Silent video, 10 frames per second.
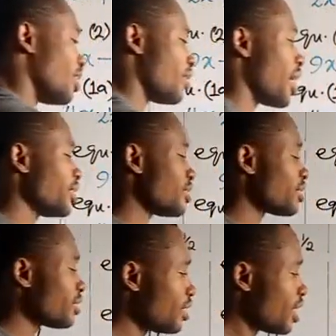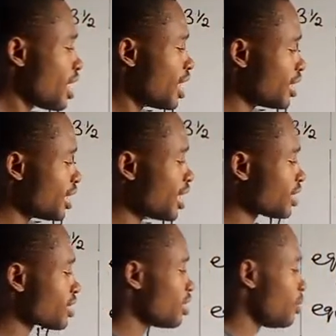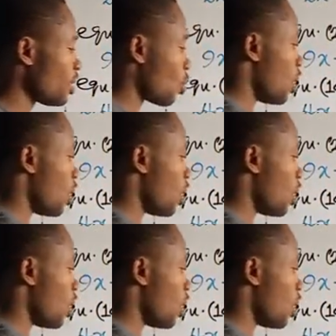all right? And then that's going to be